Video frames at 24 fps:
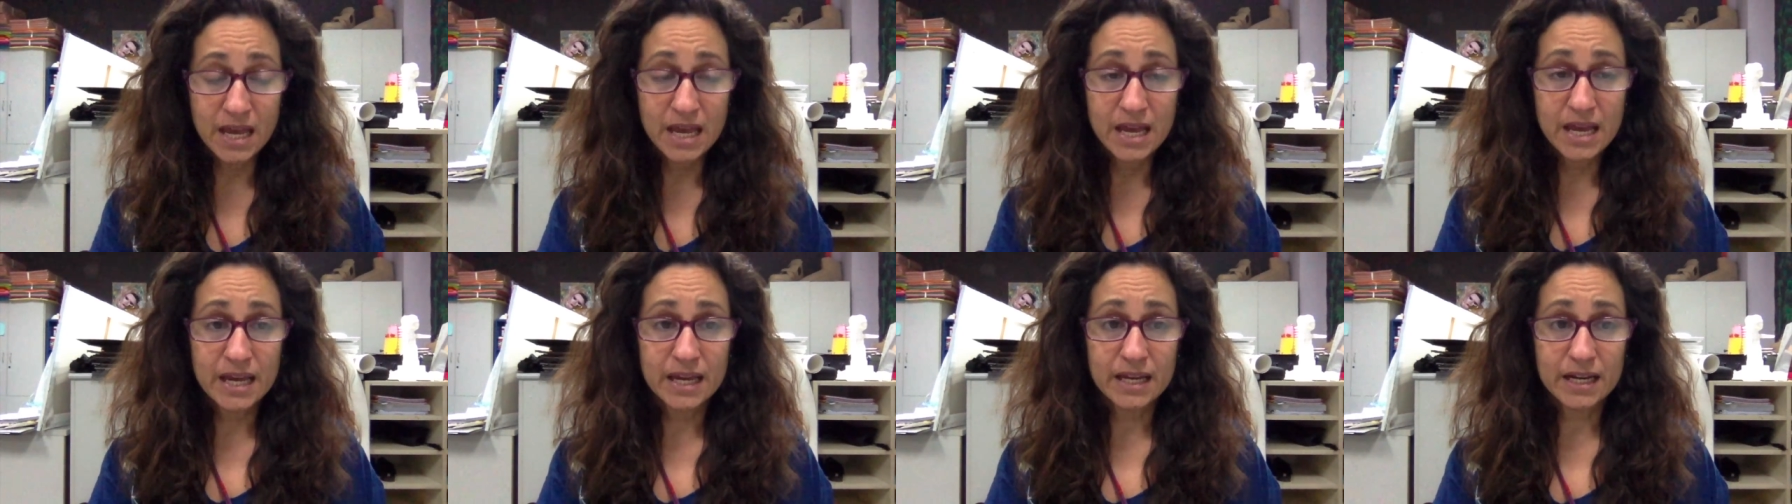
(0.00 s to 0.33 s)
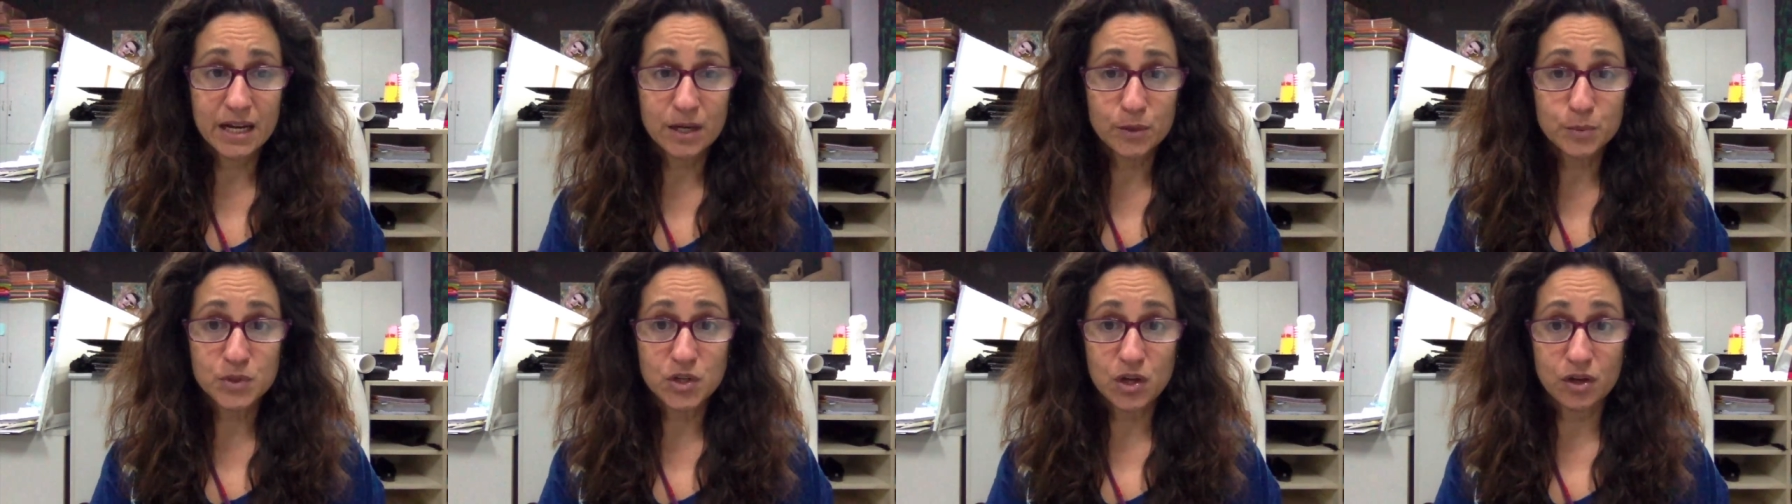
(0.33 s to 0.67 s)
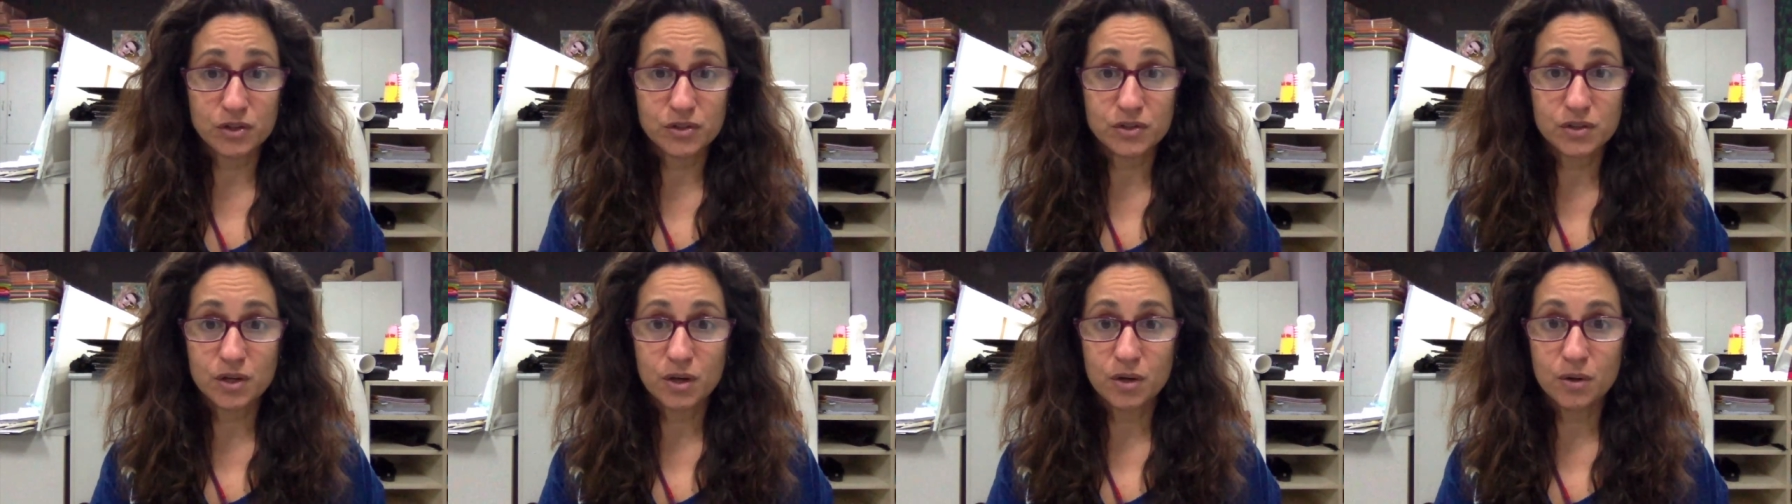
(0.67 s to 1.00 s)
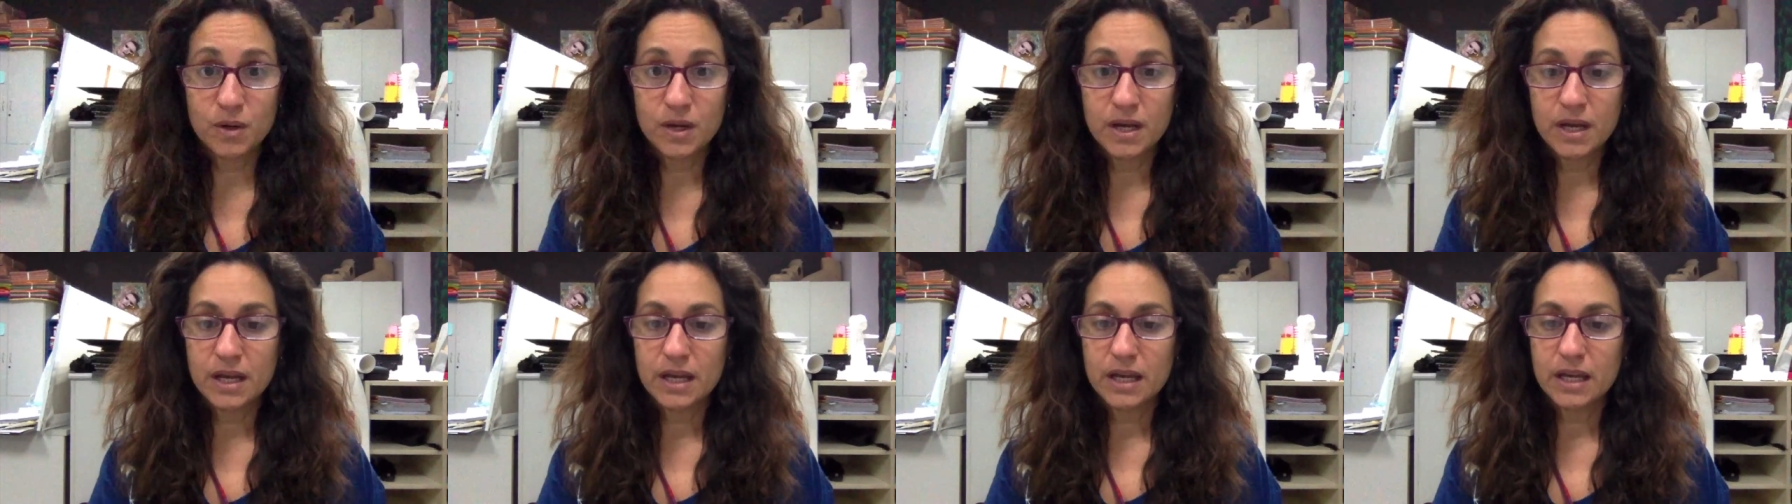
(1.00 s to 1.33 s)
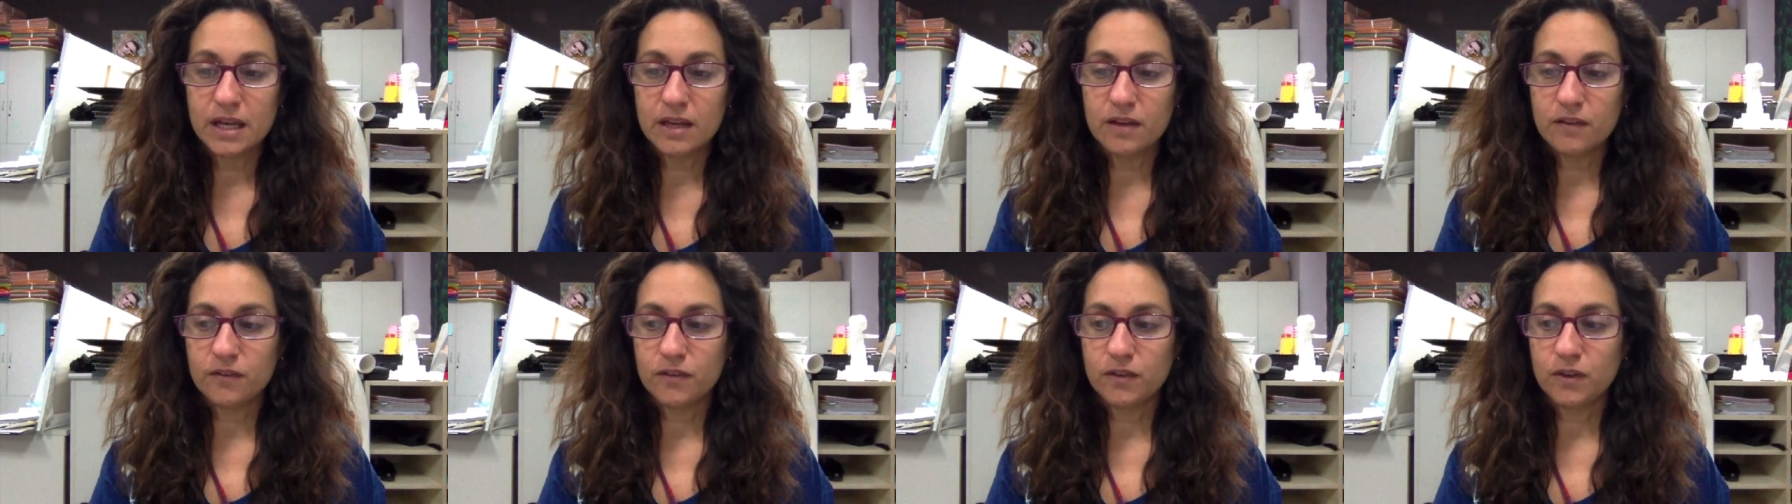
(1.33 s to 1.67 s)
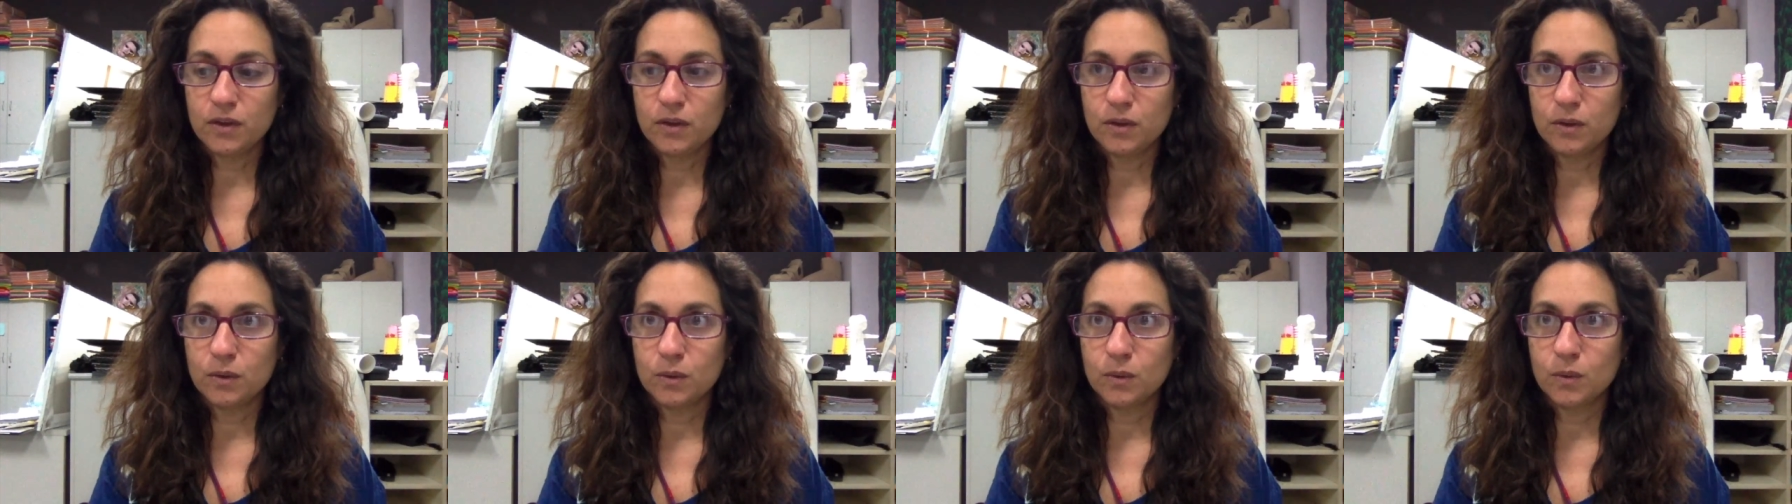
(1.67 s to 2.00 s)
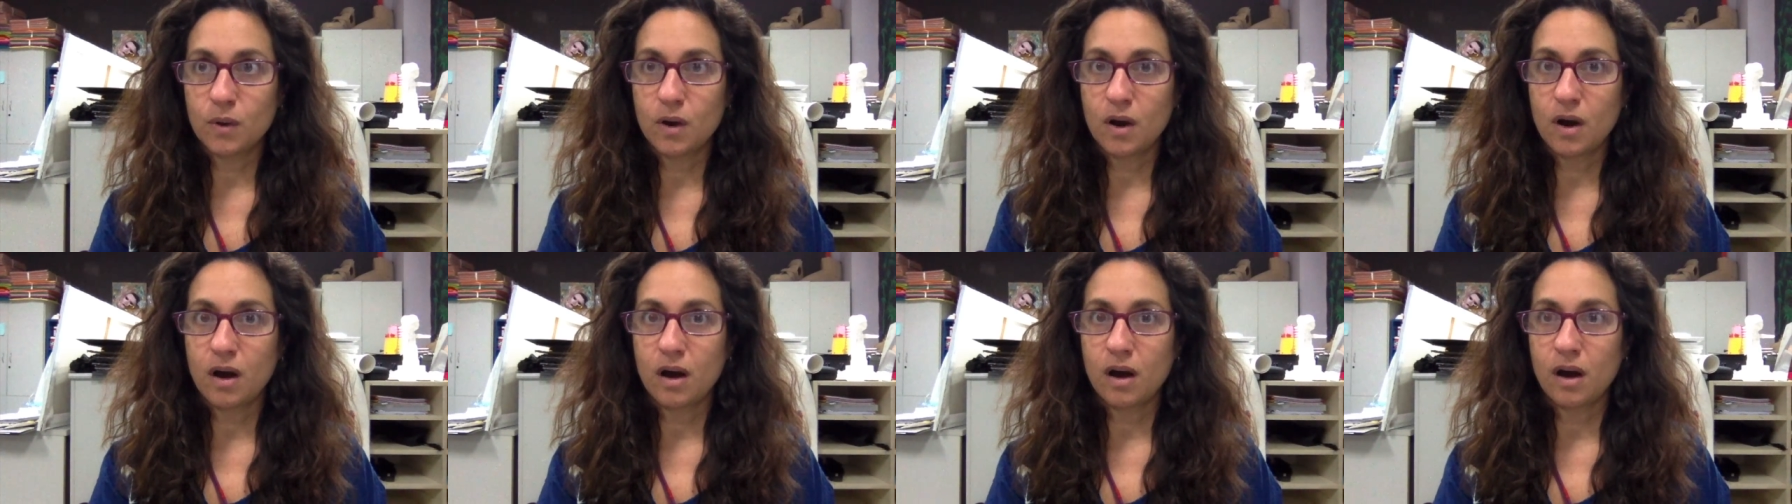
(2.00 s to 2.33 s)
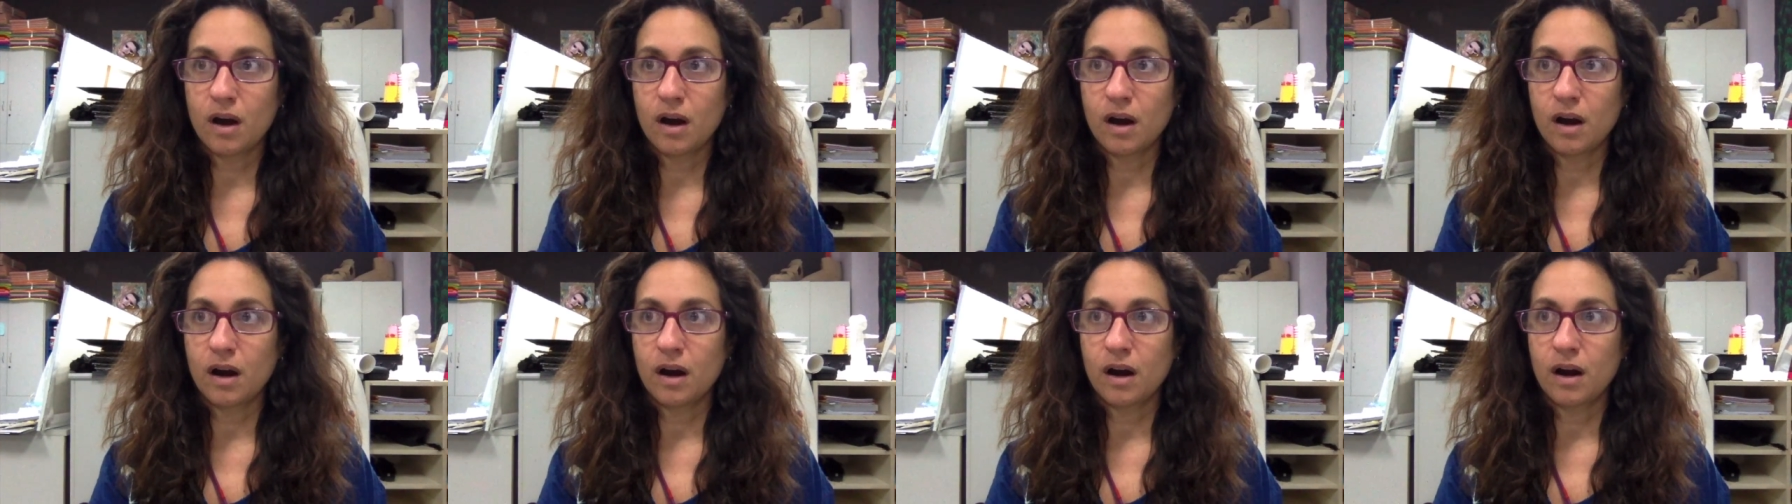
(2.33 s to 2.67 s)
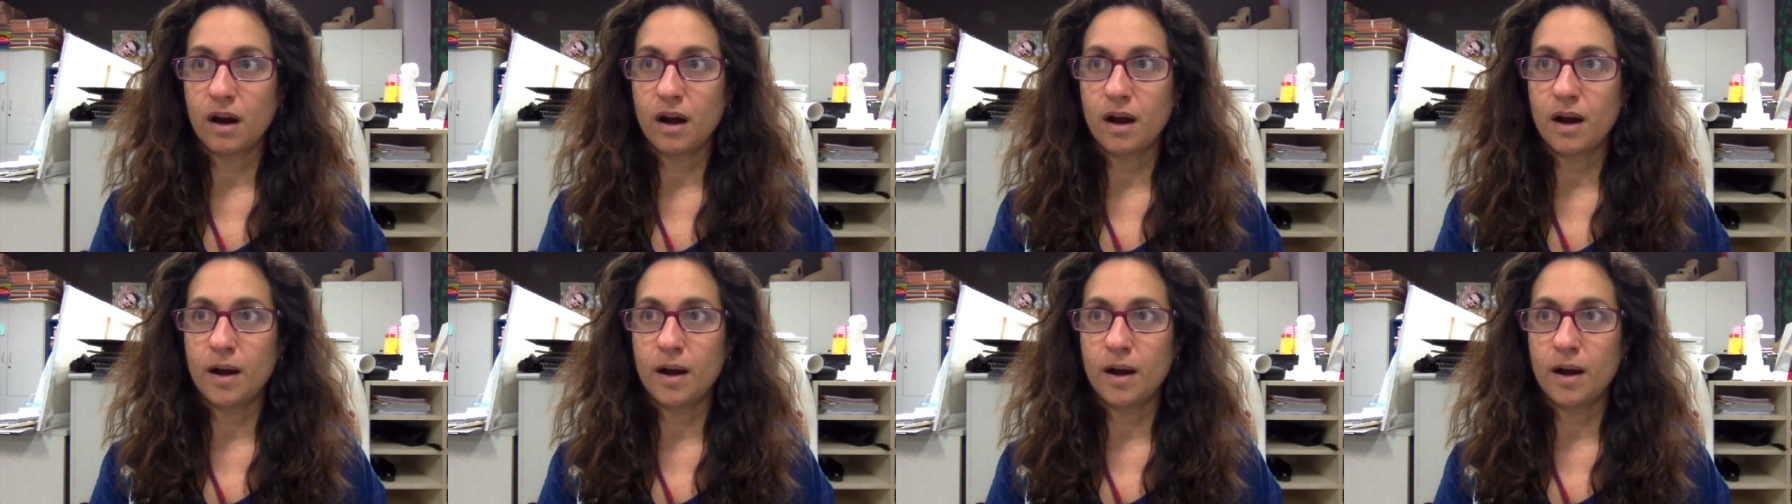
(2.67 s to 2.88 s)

It helps also if you are,